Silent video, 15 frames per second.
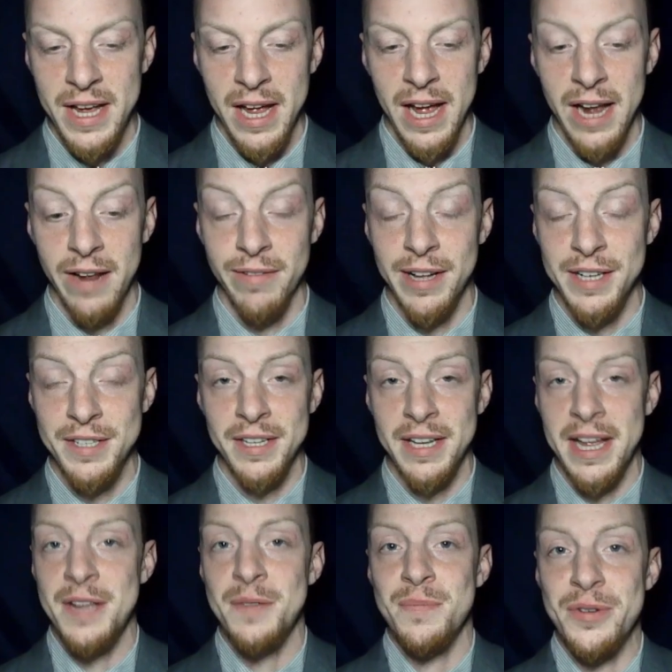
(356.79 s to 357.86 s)
And if that's the
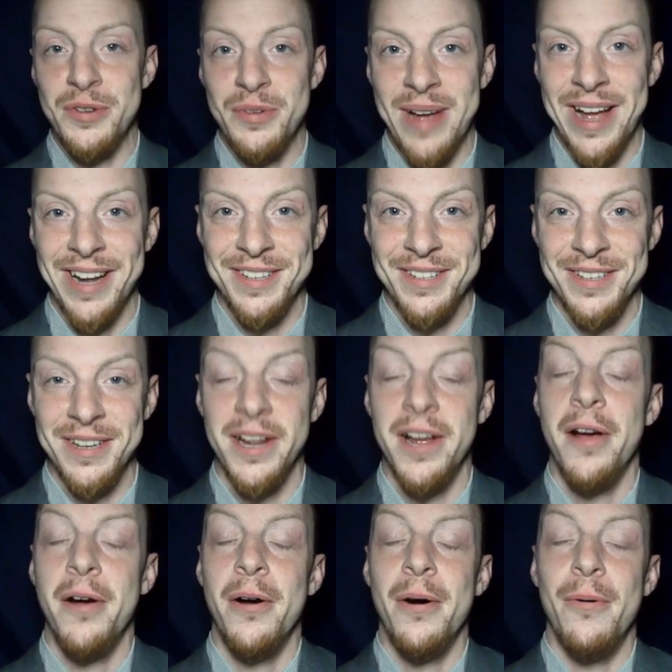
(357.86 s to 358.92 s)
case, Mr. Madison,
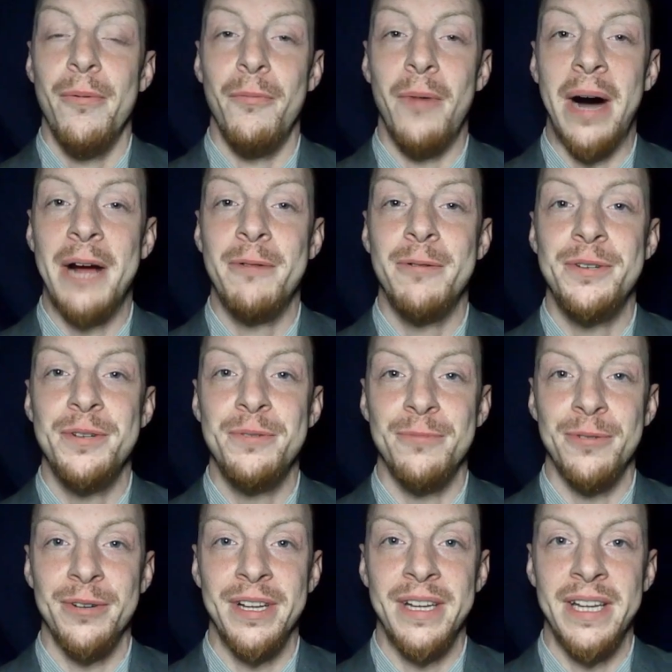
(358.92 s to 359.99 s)
why would you
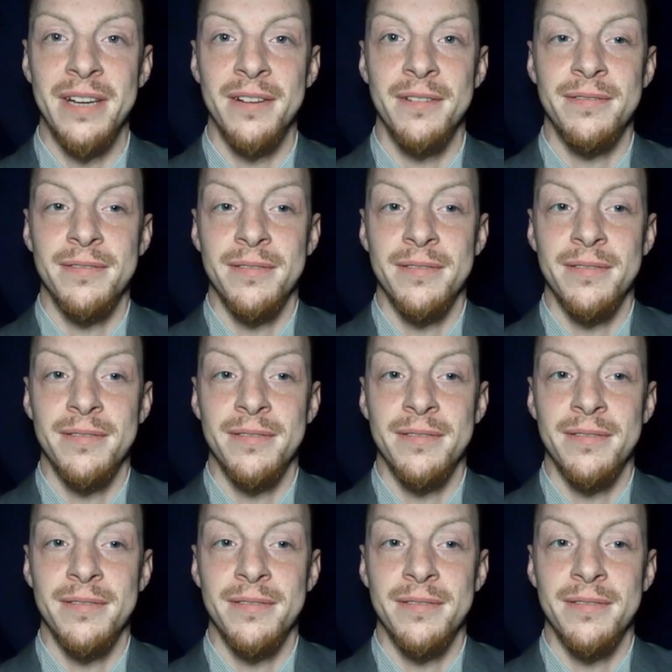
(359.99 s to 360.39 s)
want to give